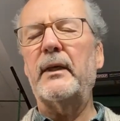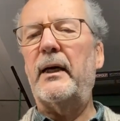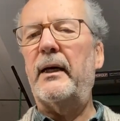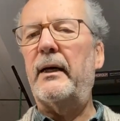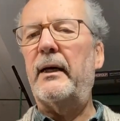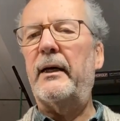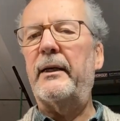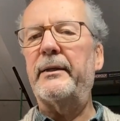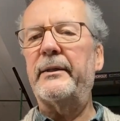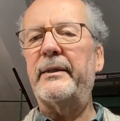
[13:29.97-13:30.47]

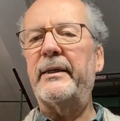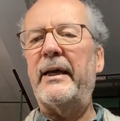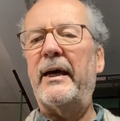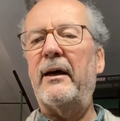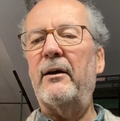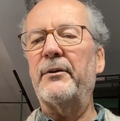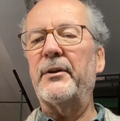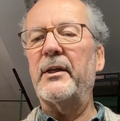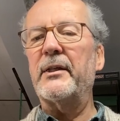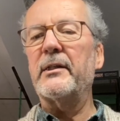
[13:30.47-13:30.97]
And
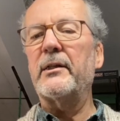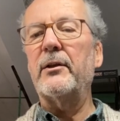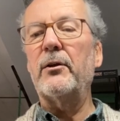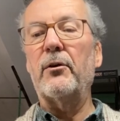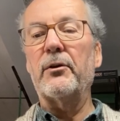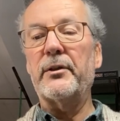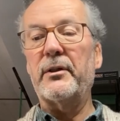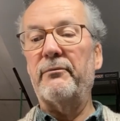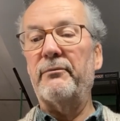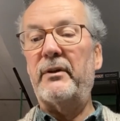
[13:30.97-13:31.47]
now there's
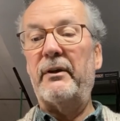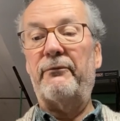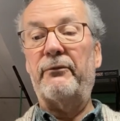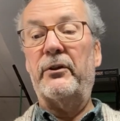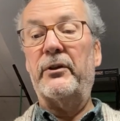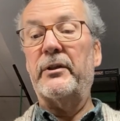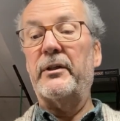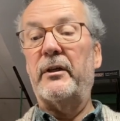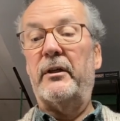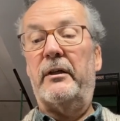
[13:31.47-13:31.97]
lots of
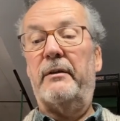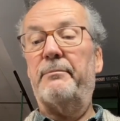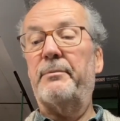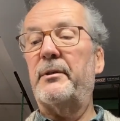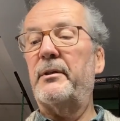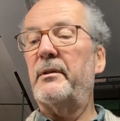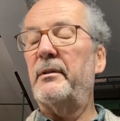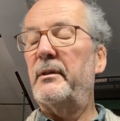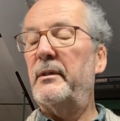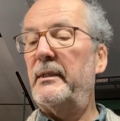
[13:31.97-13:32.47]
different
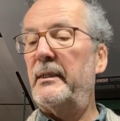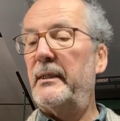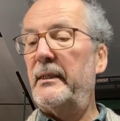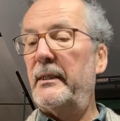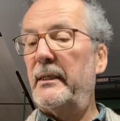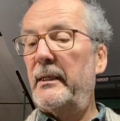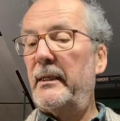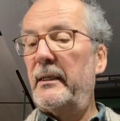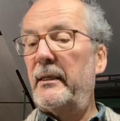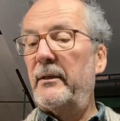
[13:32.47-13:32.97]
types.
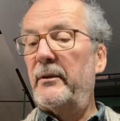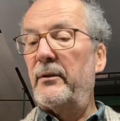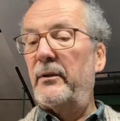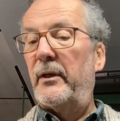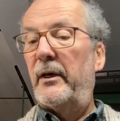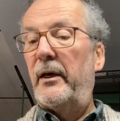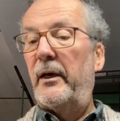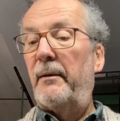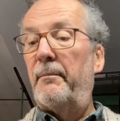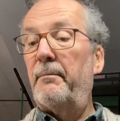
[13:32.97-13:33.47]

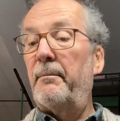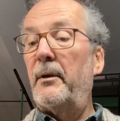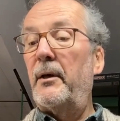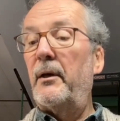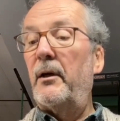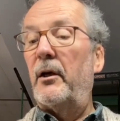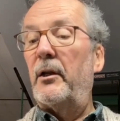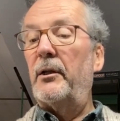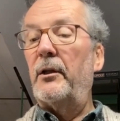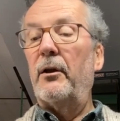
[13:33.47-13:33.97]
A
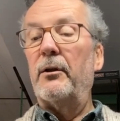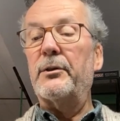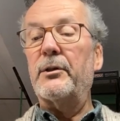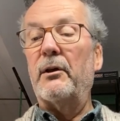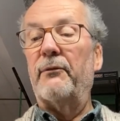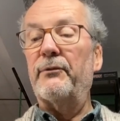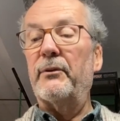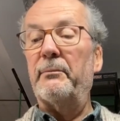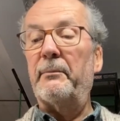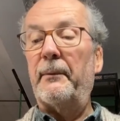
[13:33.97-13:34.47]
lot
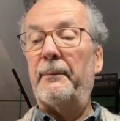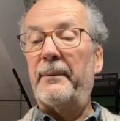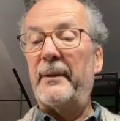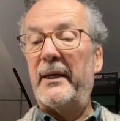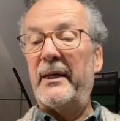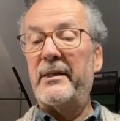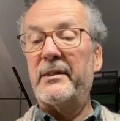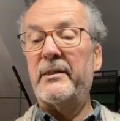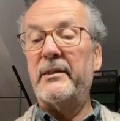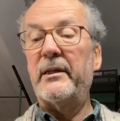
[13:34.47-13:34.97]
of them are
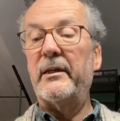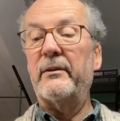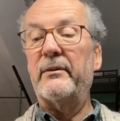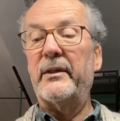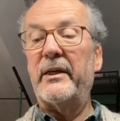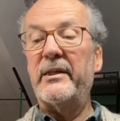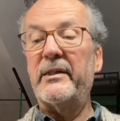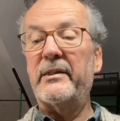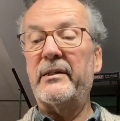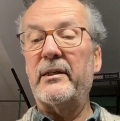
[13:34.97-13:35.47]
plastic.
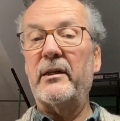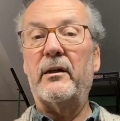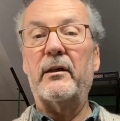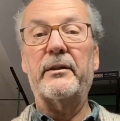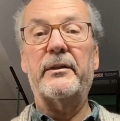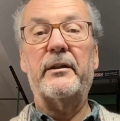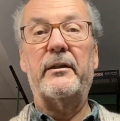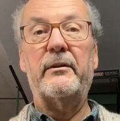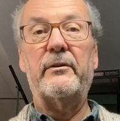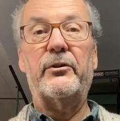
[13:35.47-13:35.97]
They
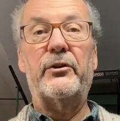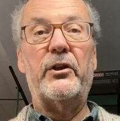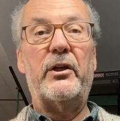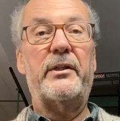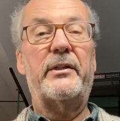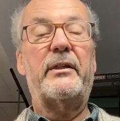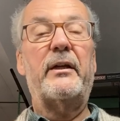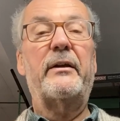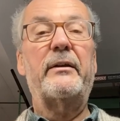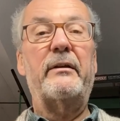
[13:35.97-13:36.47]
start at
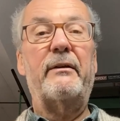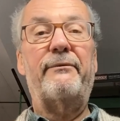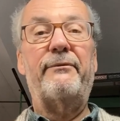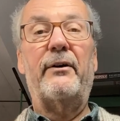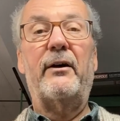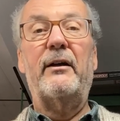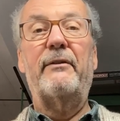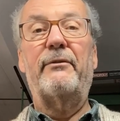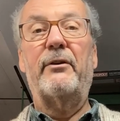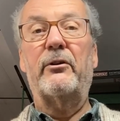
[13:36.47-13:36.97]
just under
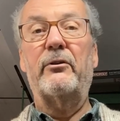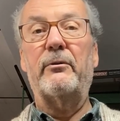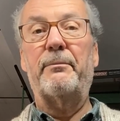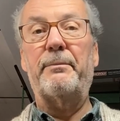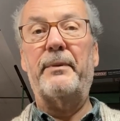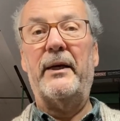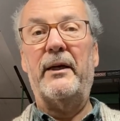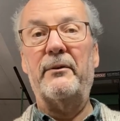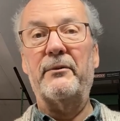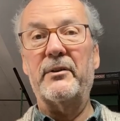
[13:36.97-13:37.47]

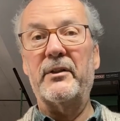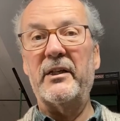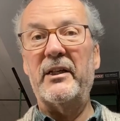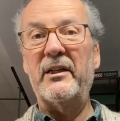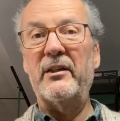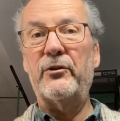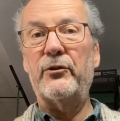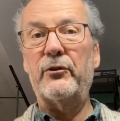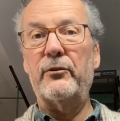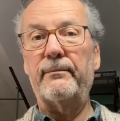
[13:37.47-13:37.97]
£500
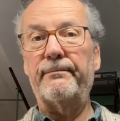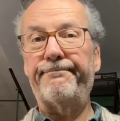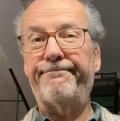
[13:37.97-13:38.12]
each.